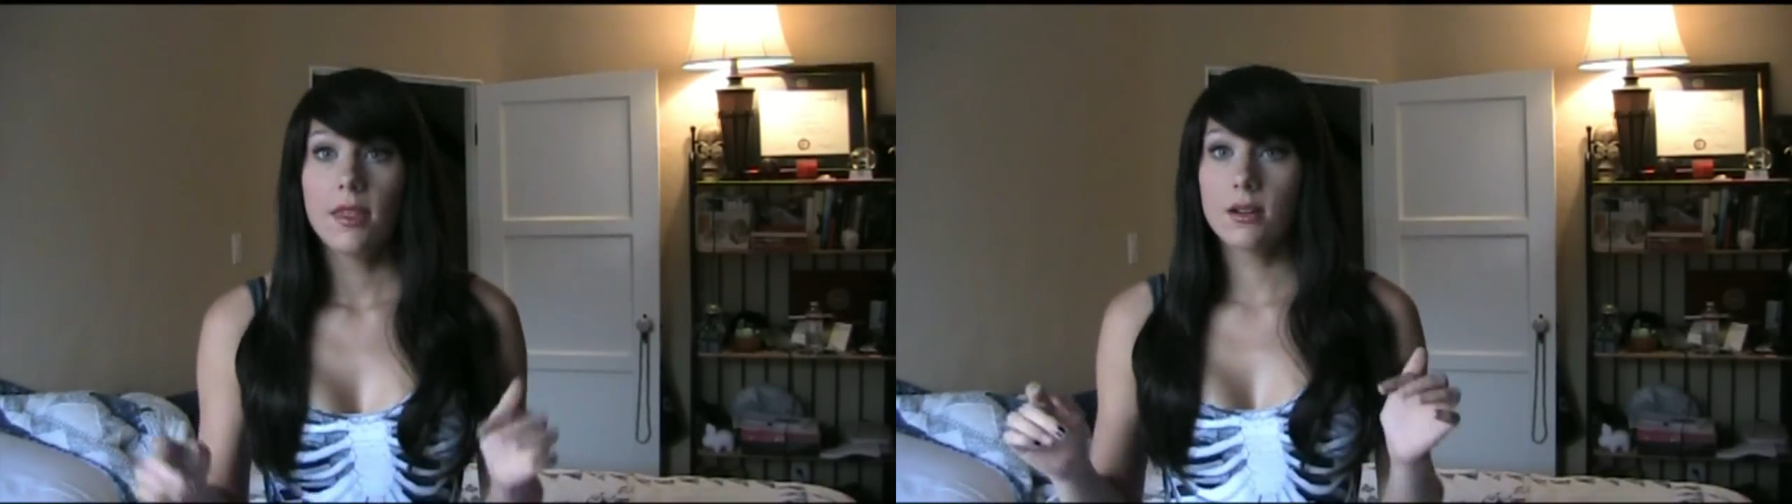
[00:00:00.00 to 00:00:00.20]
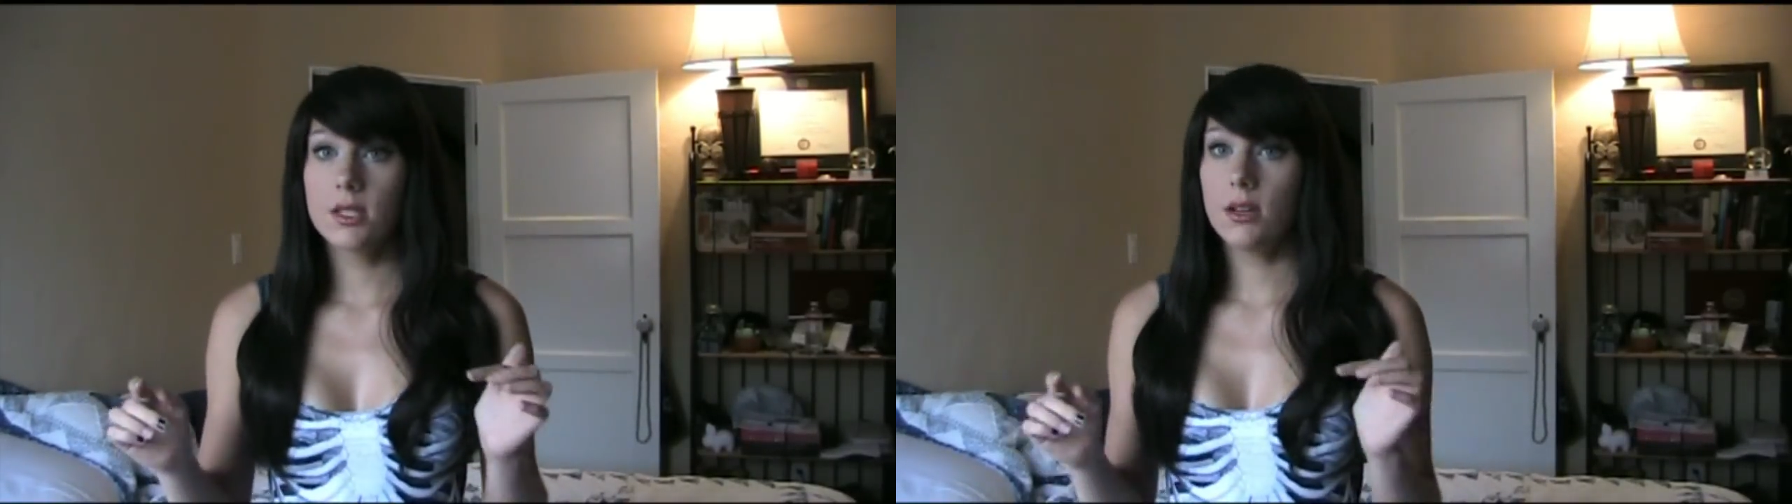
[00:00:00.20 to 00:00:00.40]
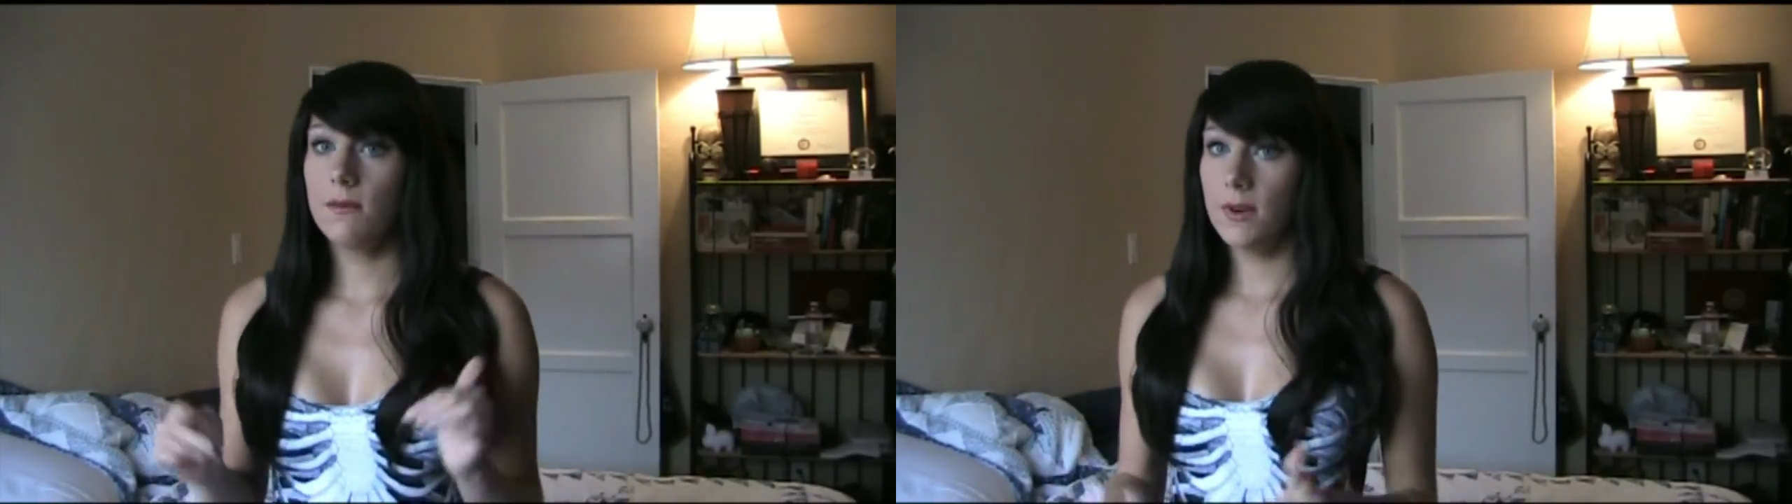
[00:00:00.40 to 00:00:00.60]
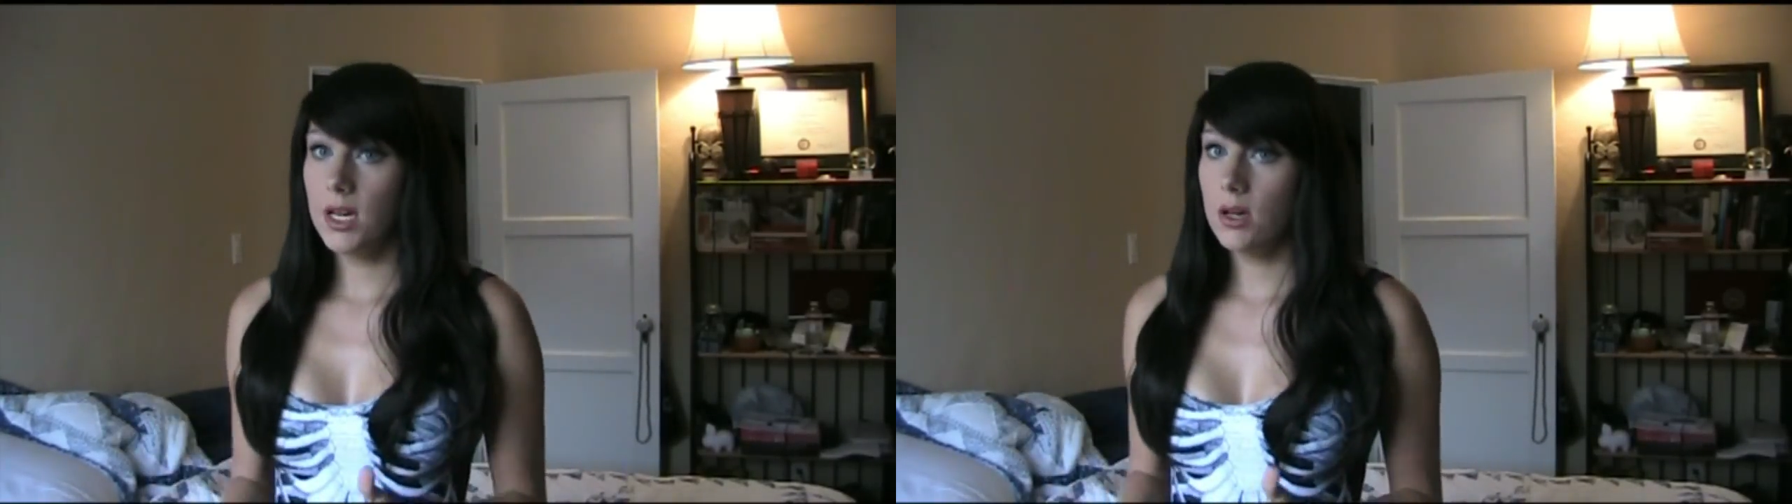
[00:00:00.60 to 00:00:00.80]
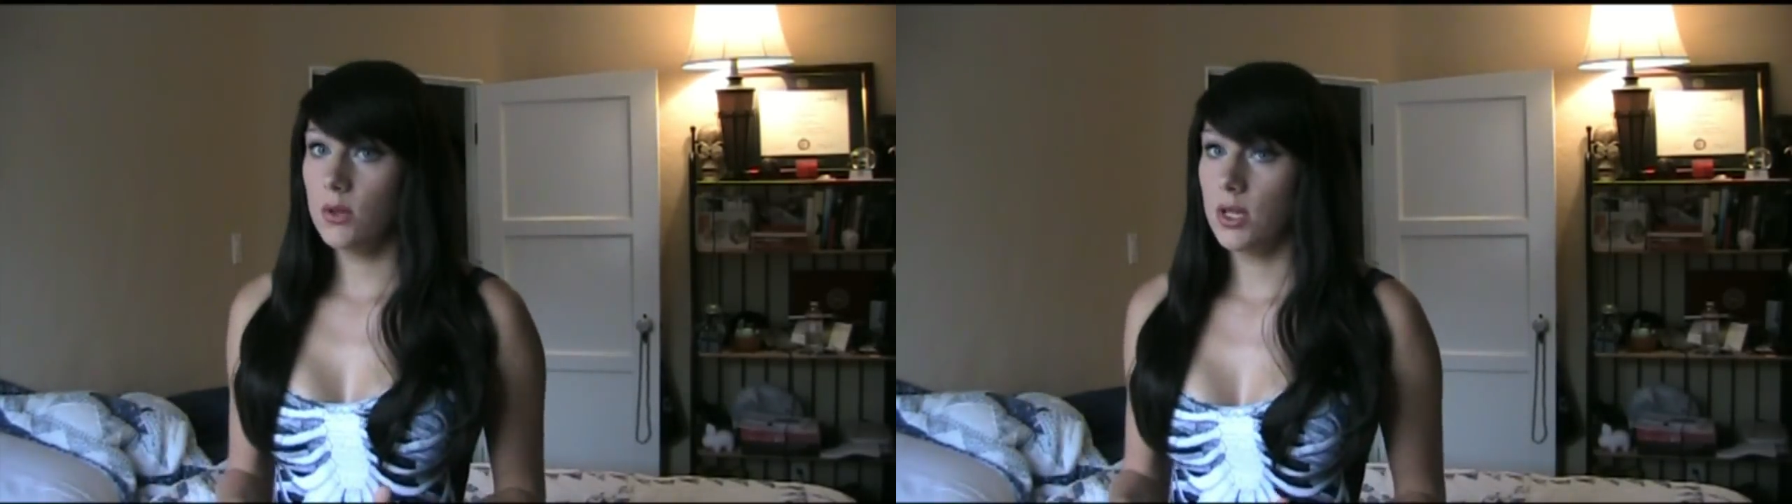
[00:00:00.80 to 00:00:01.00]
There are still
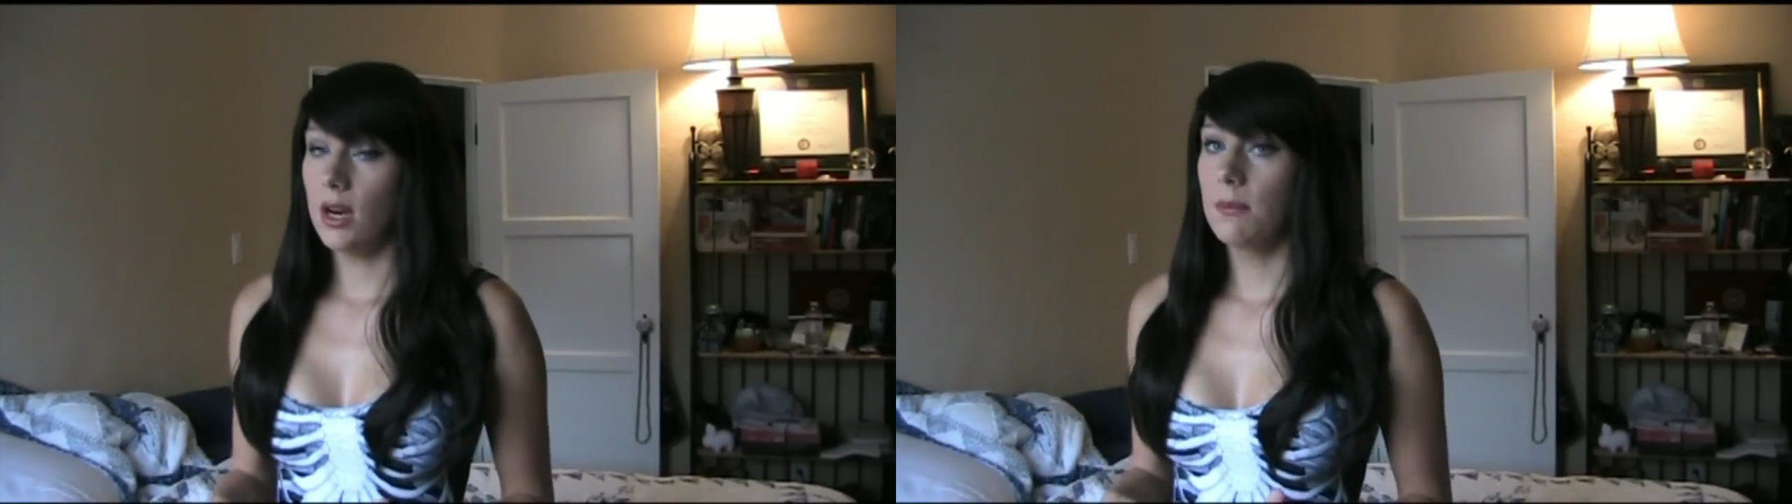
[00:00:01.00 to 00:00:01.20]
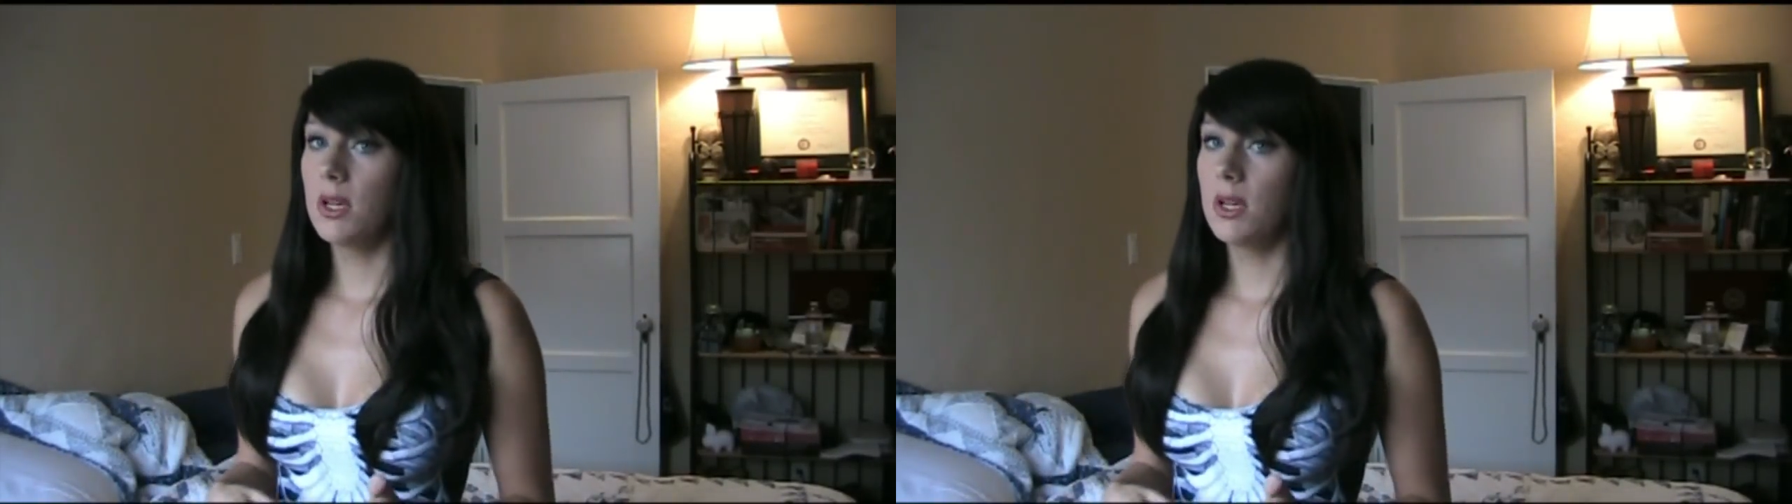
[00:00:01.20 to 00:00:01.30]
videos on it,